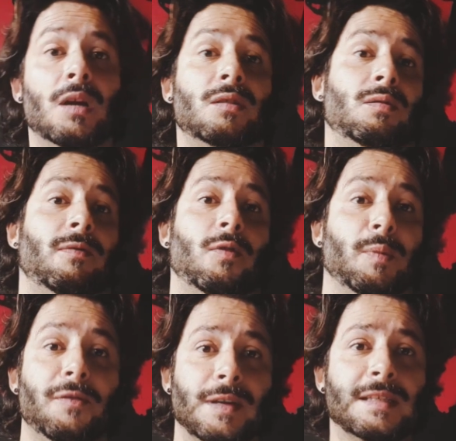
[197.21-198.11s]
So for
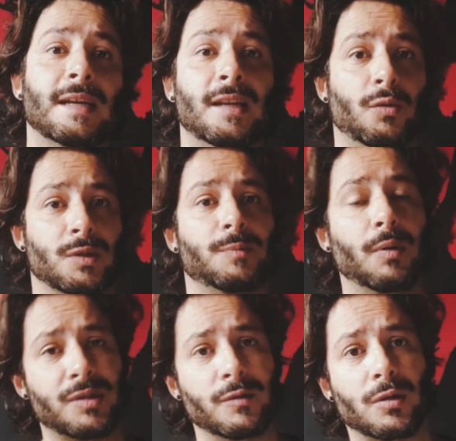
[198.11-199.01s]
me physically it was
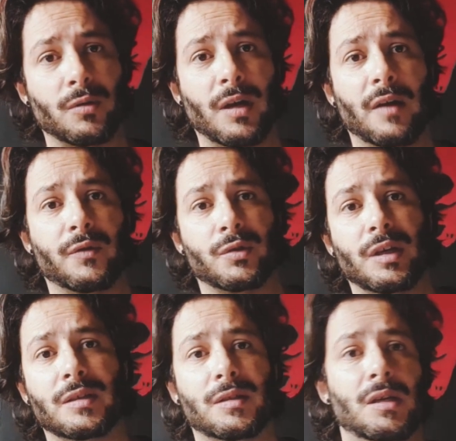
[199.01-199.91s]
possible to dive to
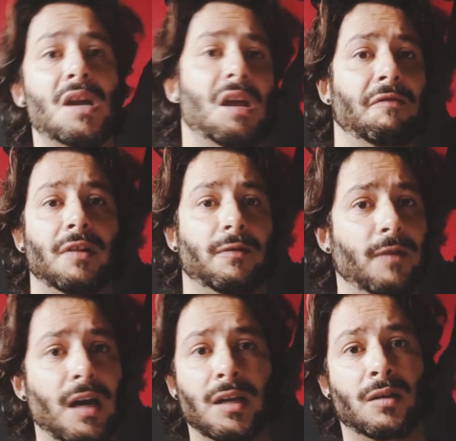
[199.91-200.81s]
sixty and I felt
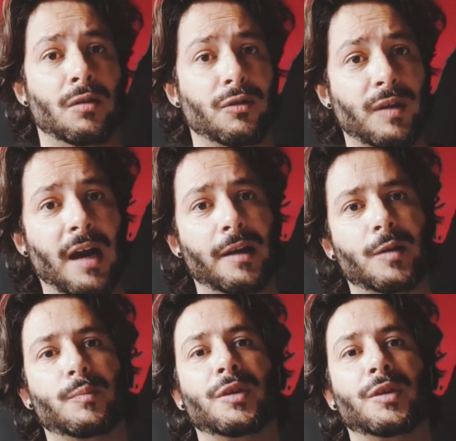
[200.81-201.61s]
fine and not tired,